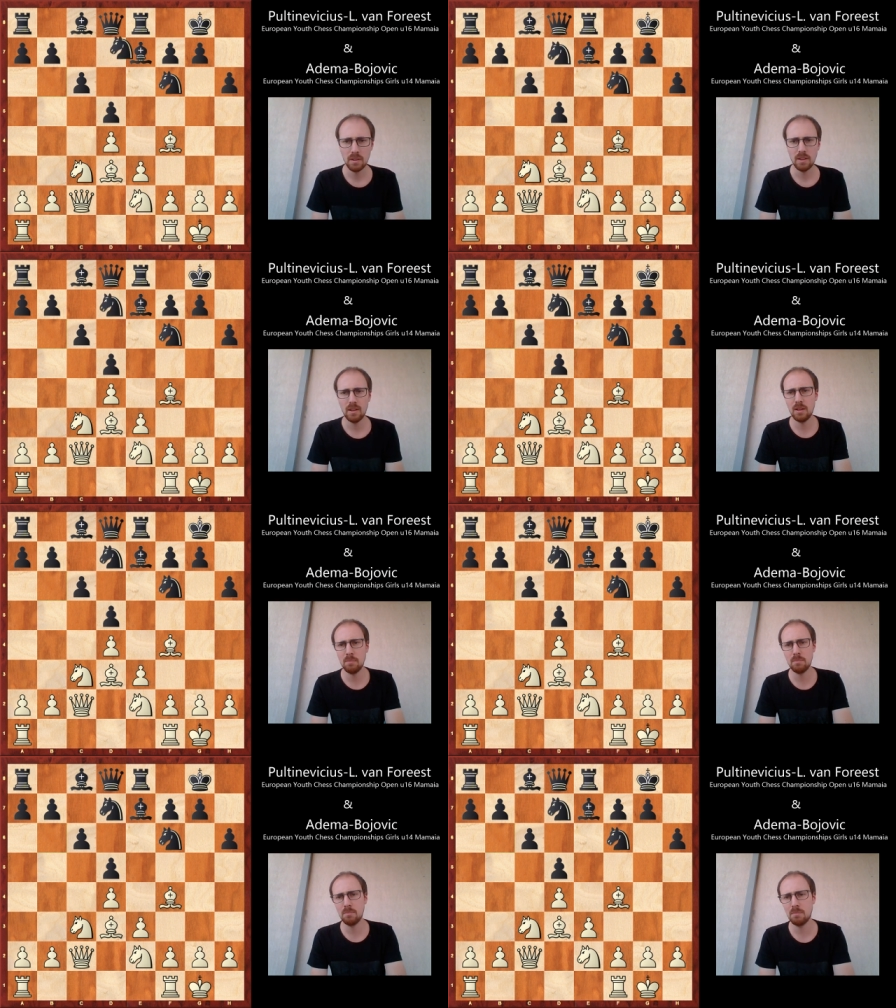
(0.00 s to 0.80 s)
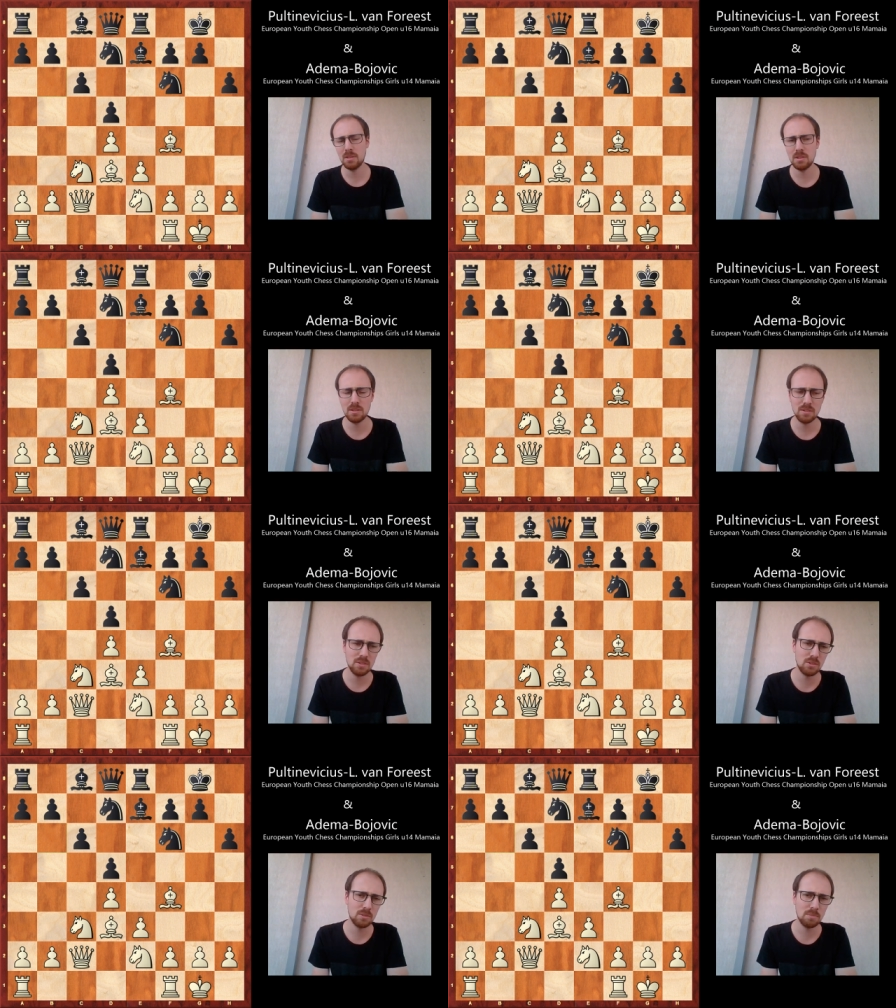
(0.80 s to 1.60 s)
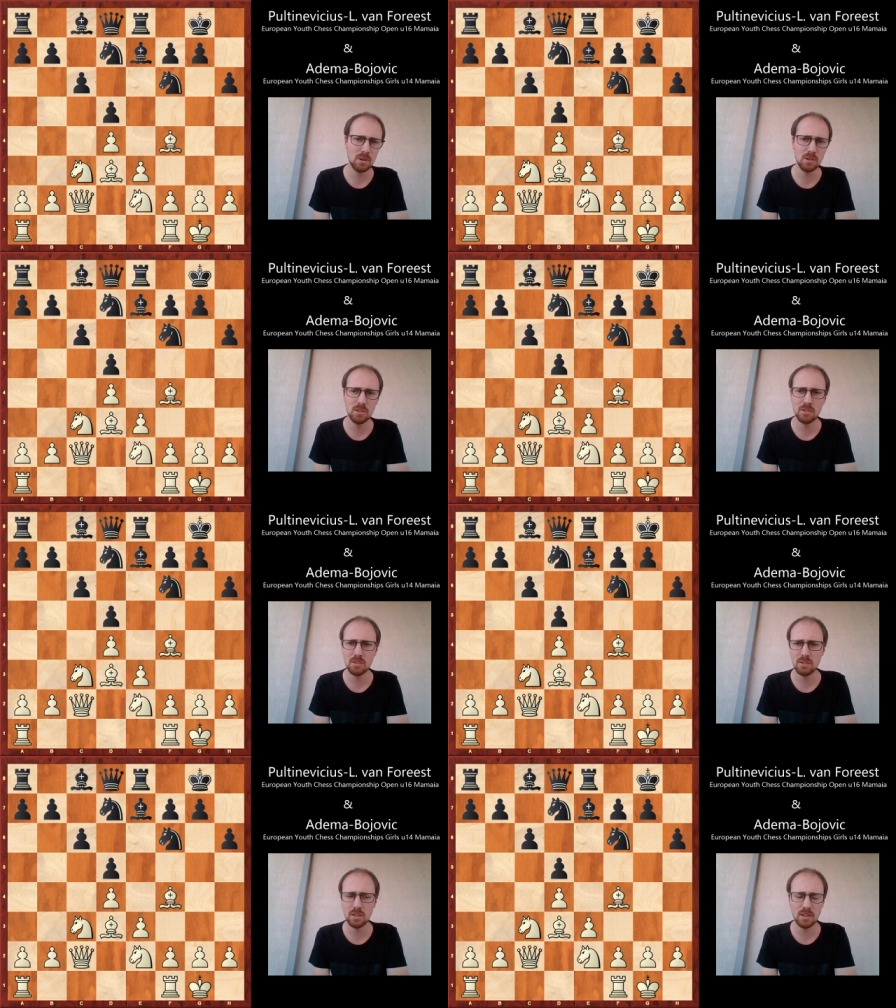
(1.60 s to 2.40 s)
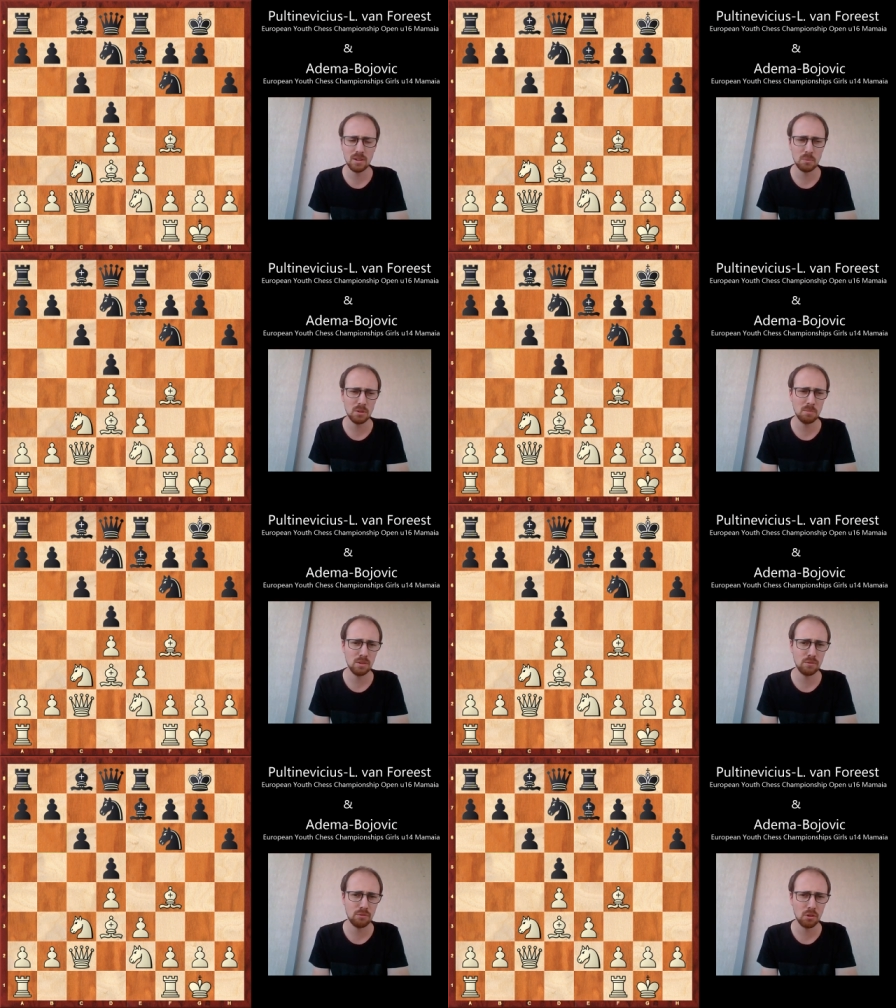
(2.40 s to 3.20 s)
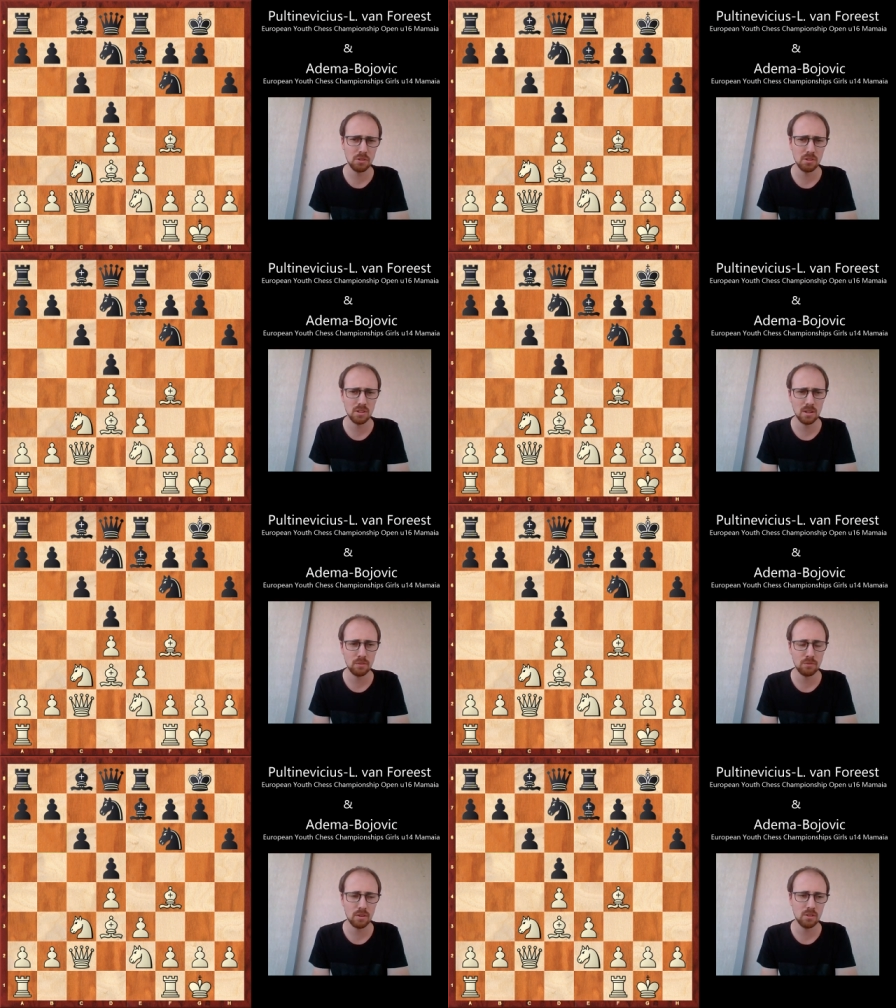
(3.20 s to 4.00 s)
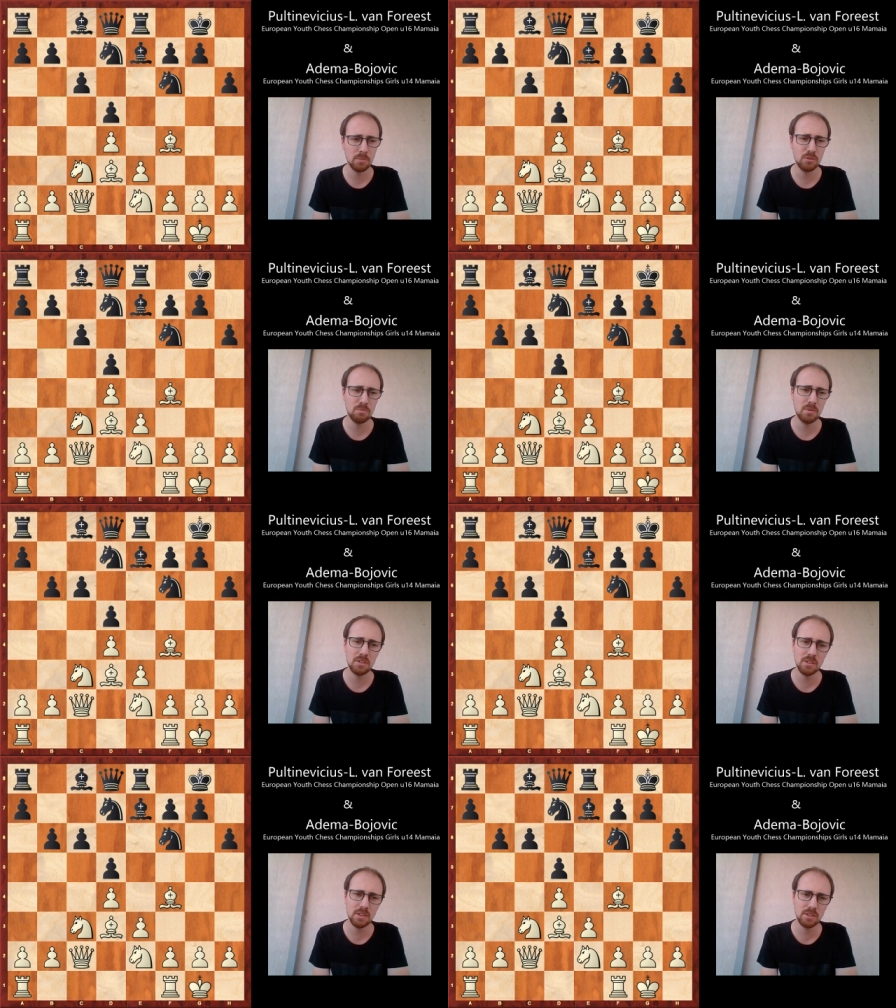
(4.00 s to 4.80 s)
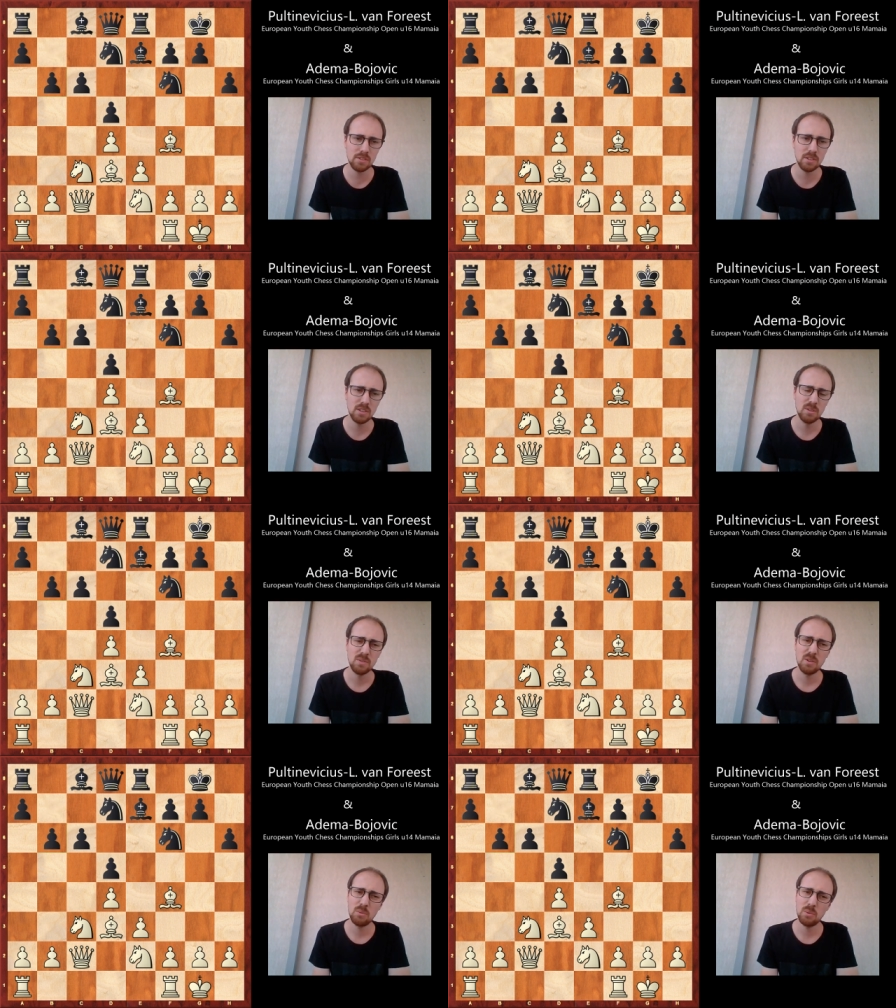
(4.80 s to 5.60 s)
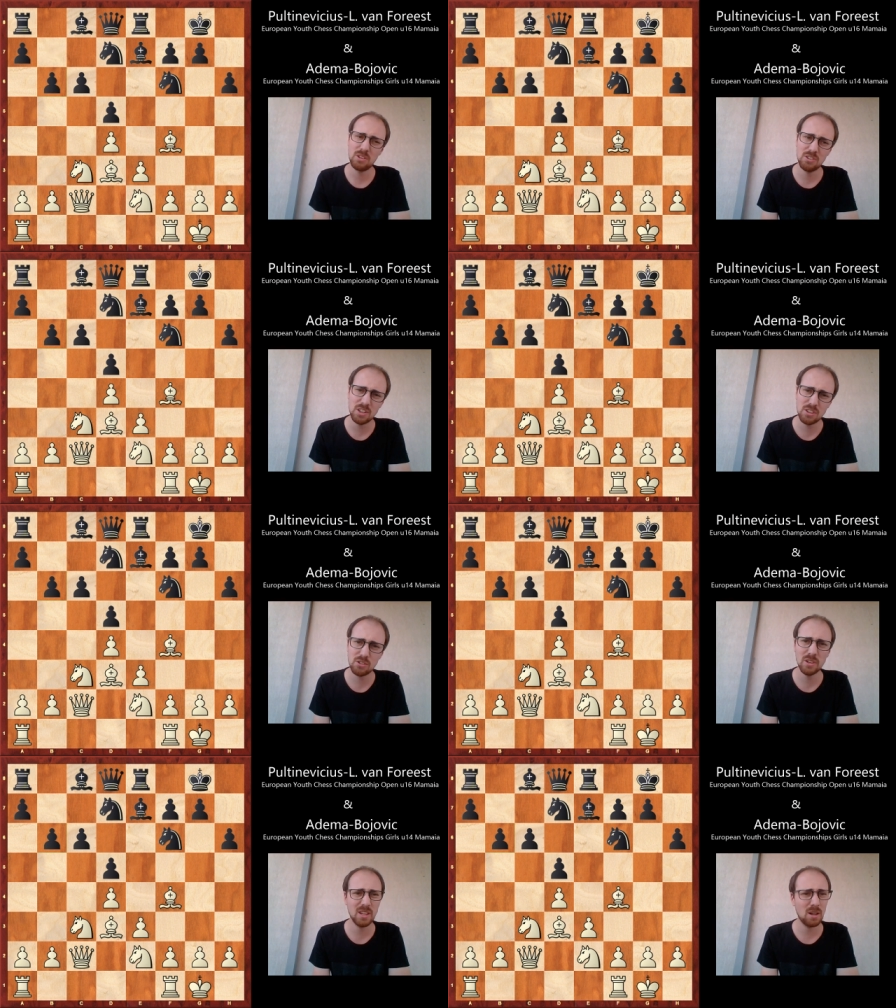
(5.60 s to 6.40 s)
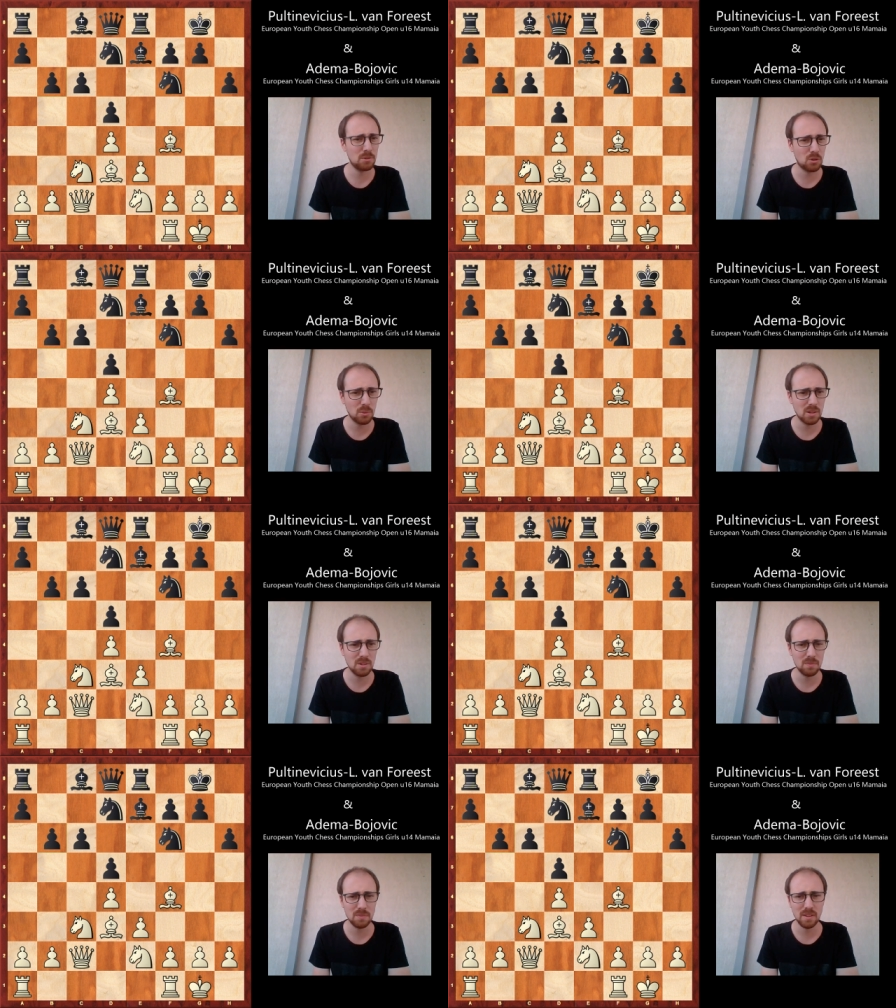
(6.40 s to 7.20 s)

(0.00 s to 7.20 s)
Um, but her opponent um, was a bit unfortunate and found the move b6, which doesn't really help the queen.